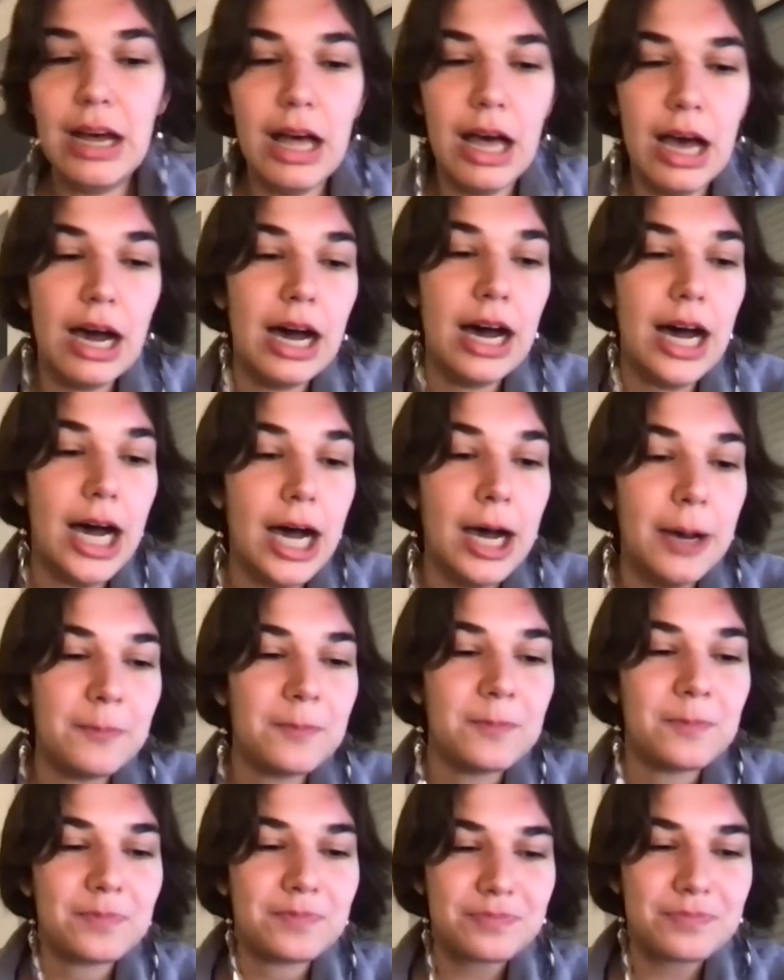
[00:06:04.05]

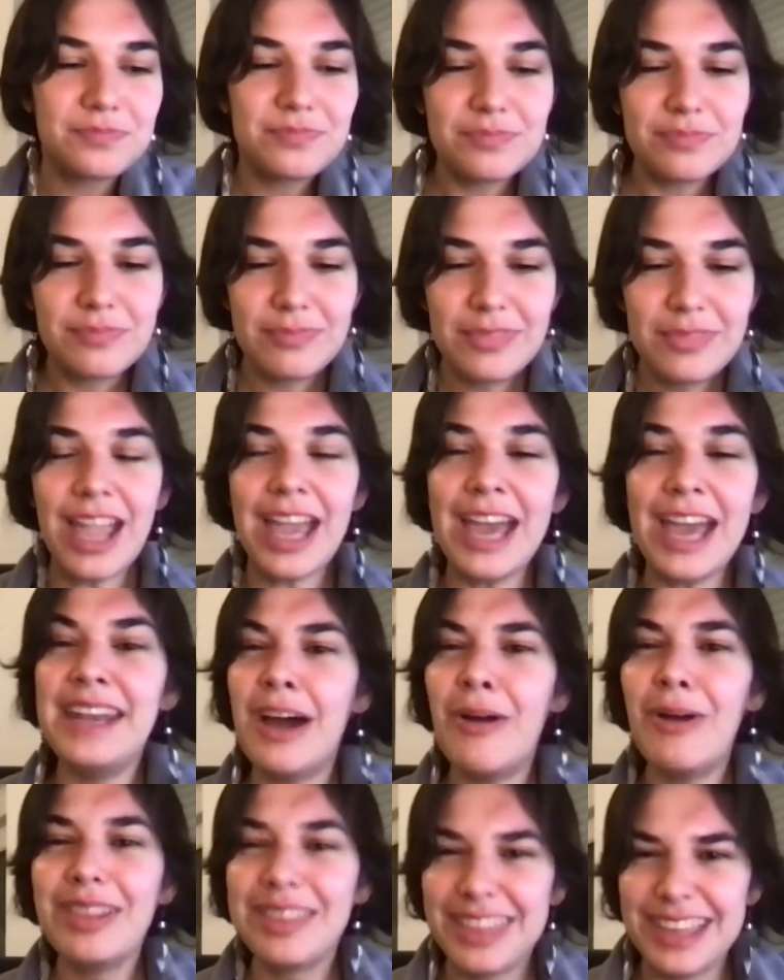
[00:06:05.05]
And
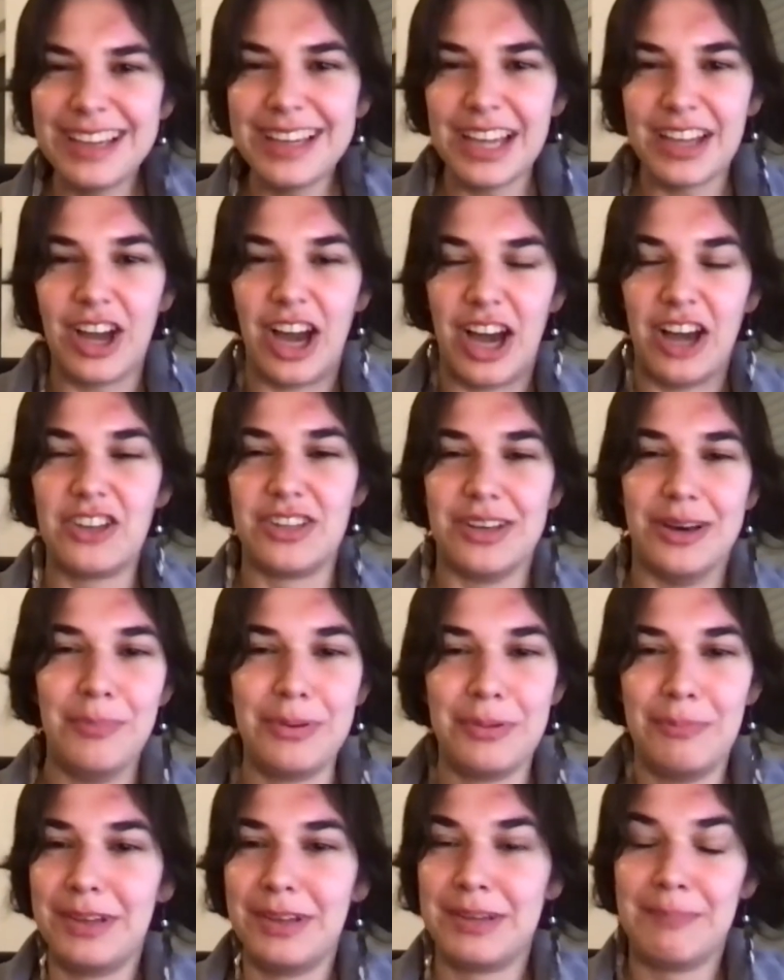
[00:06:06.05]
now I think I caught up.
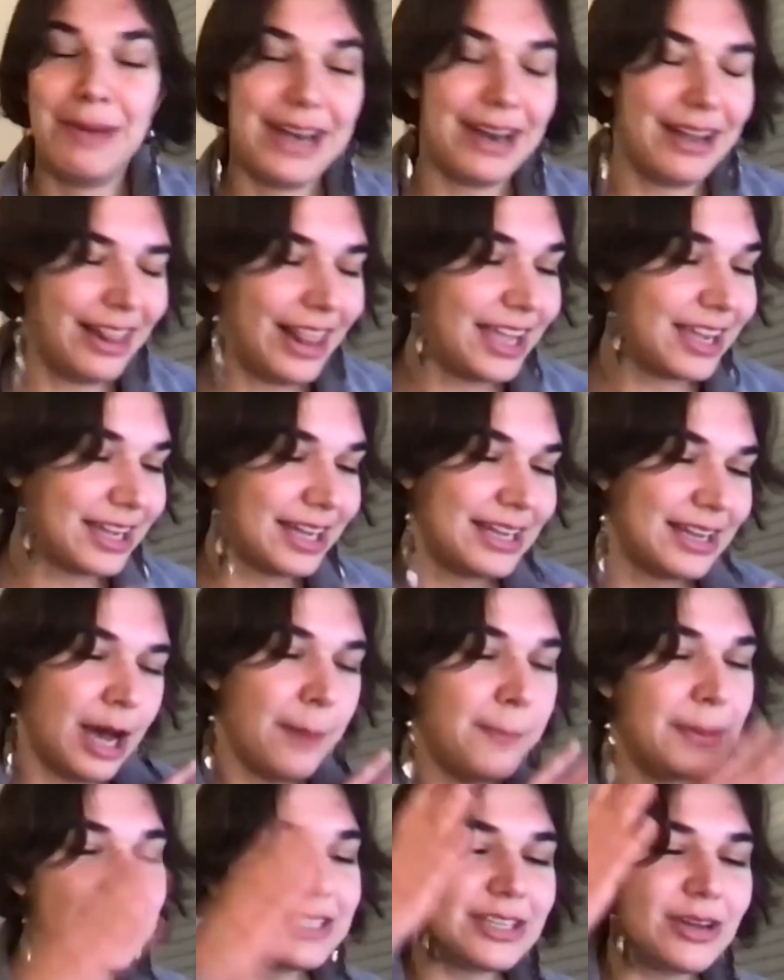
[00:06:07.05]
But like
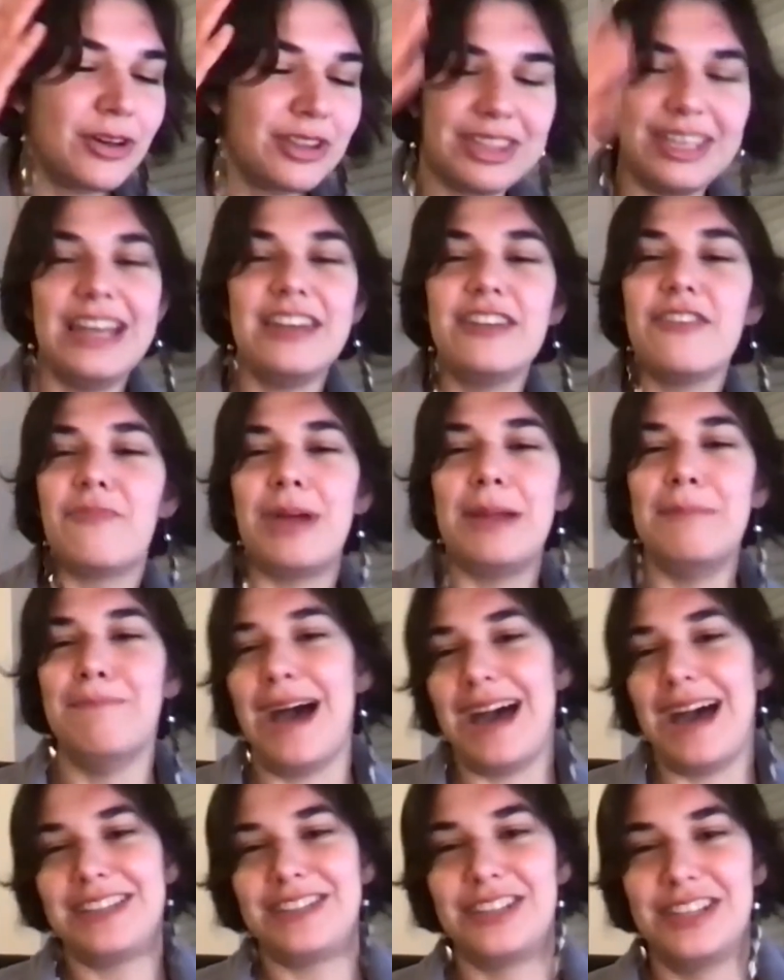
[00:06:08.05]
up until the end of my
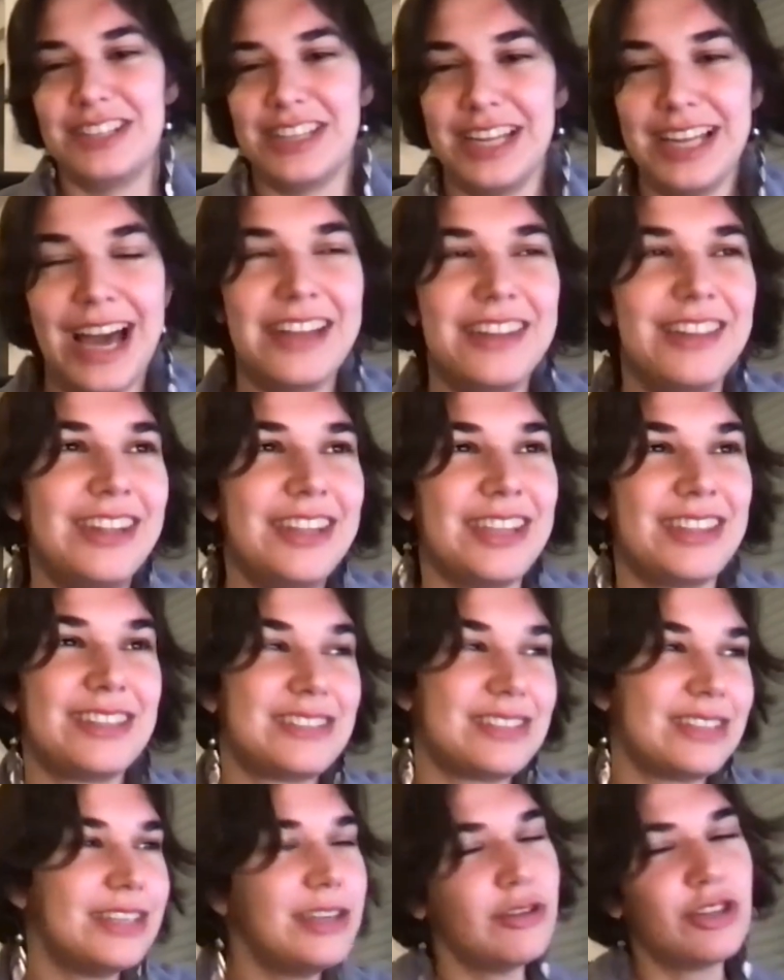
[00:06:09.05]
master's, I had this
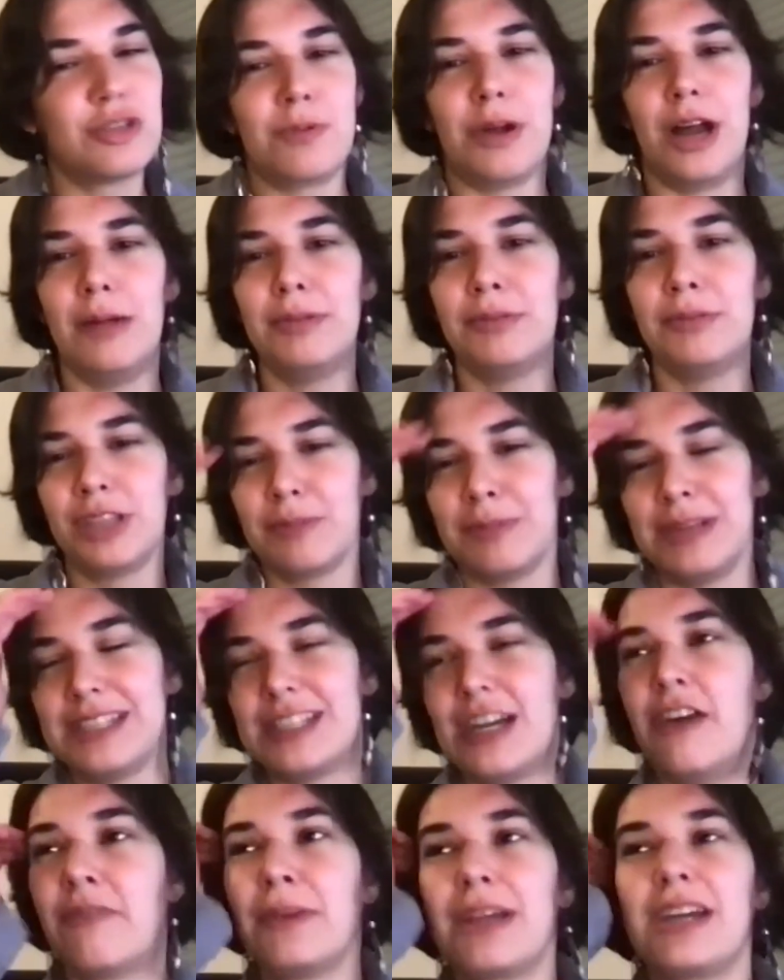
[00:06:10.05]
huge problem with
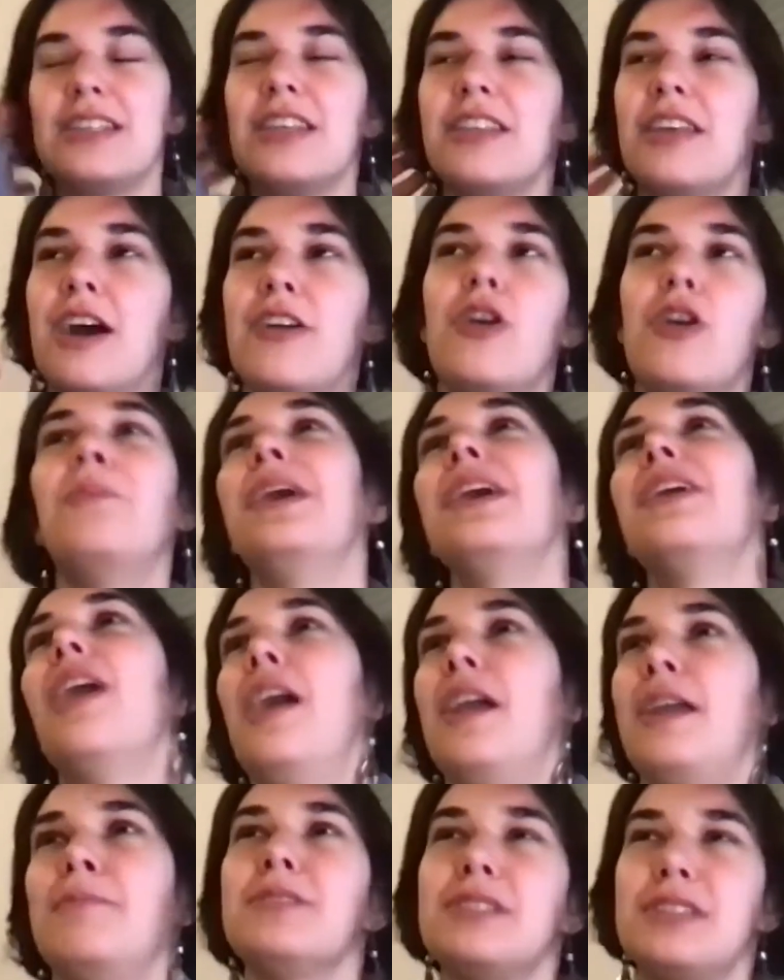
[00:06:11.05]
myself because I thought, oh my
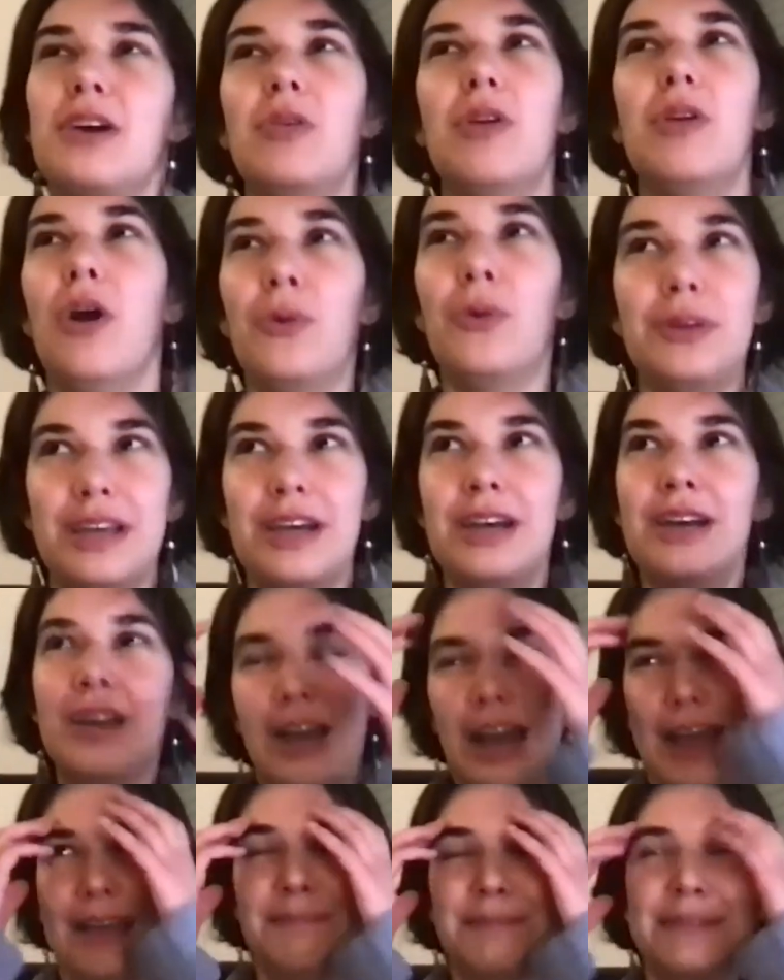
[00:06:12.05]
God, I'm so old.
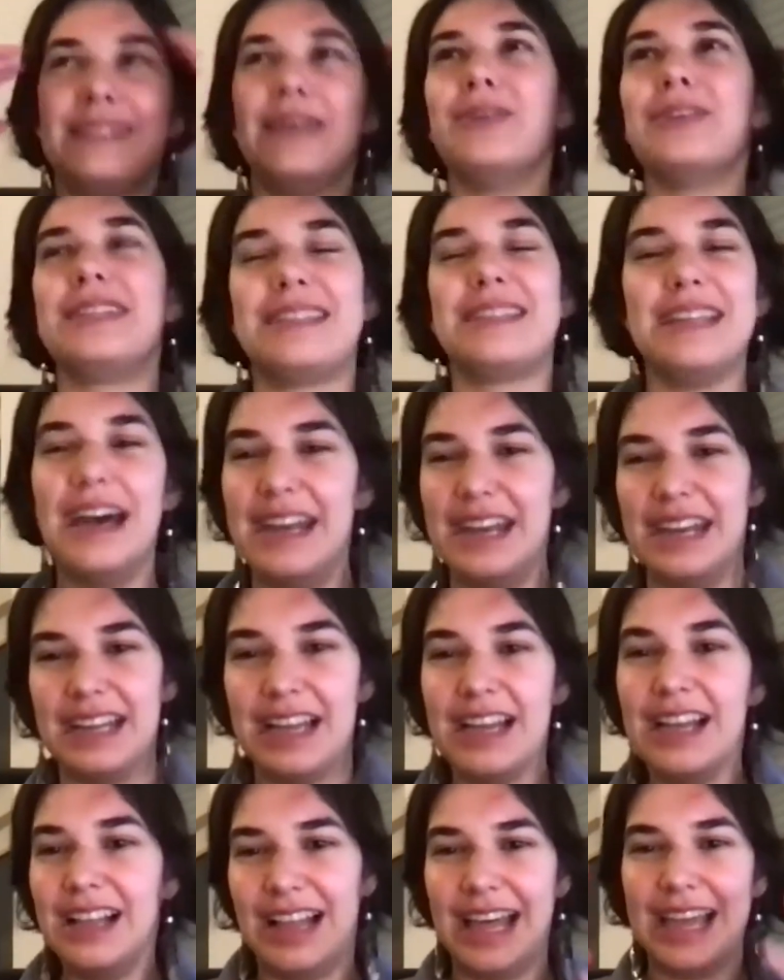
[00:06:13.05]
I'm still
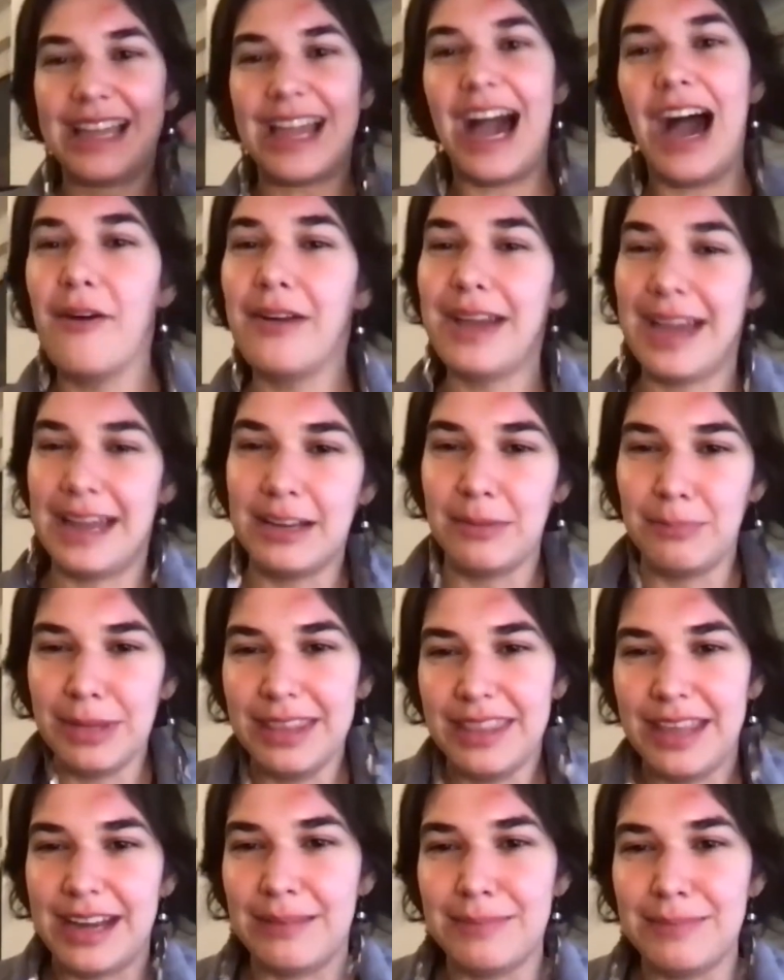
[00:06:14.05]
studying. Like, how can it be
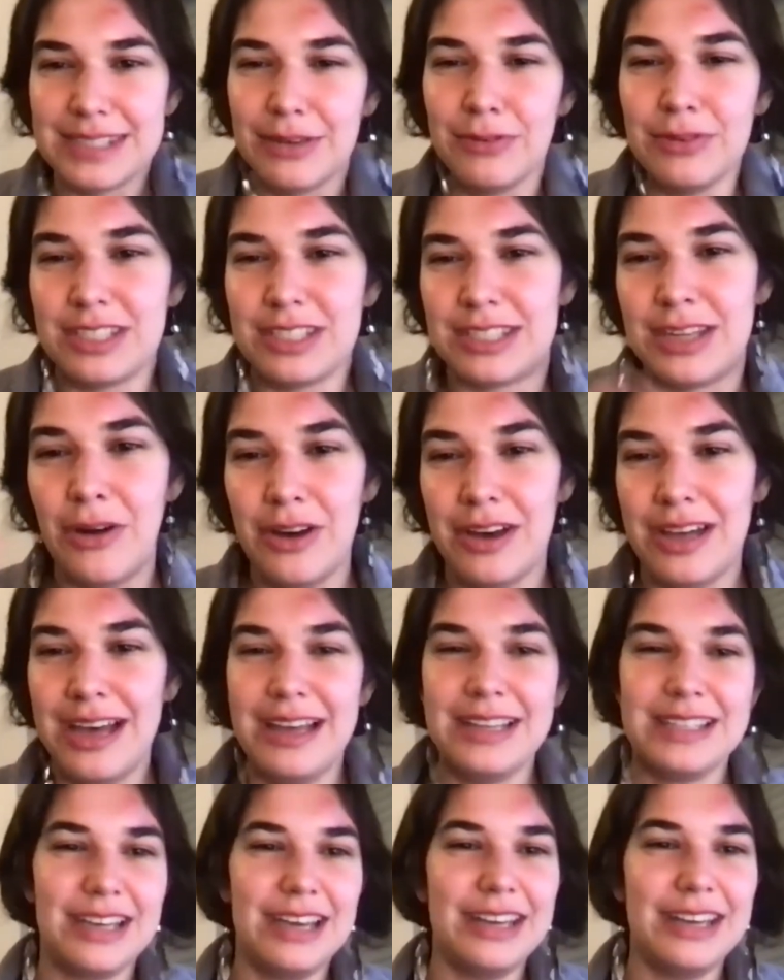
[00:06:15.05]
that I'm still
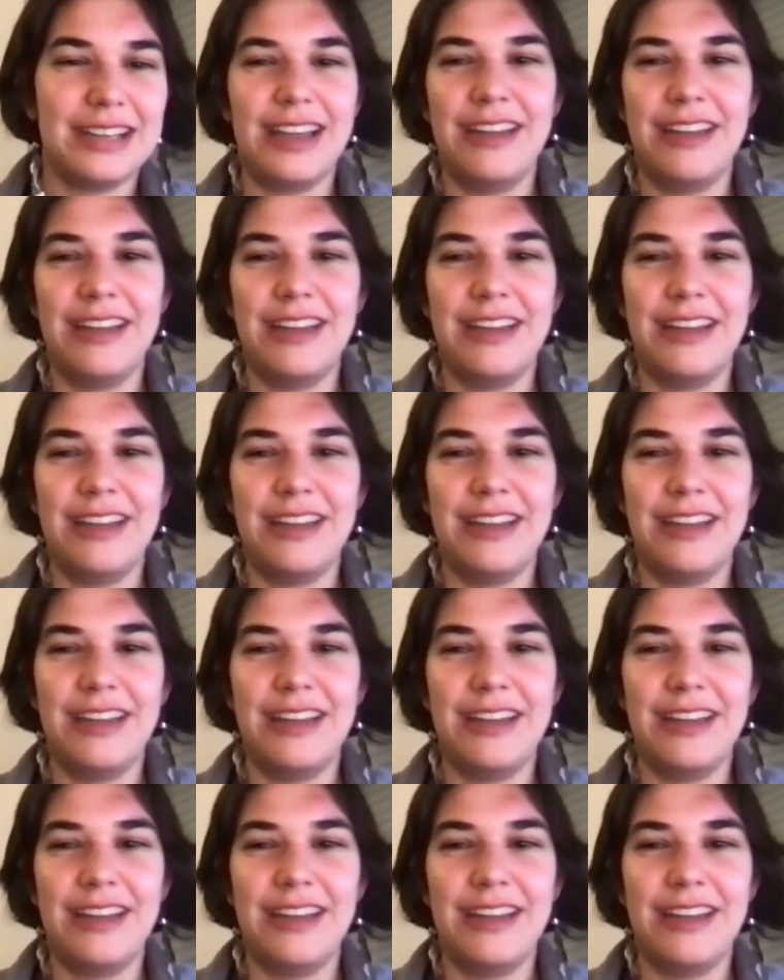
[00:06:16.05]
studying?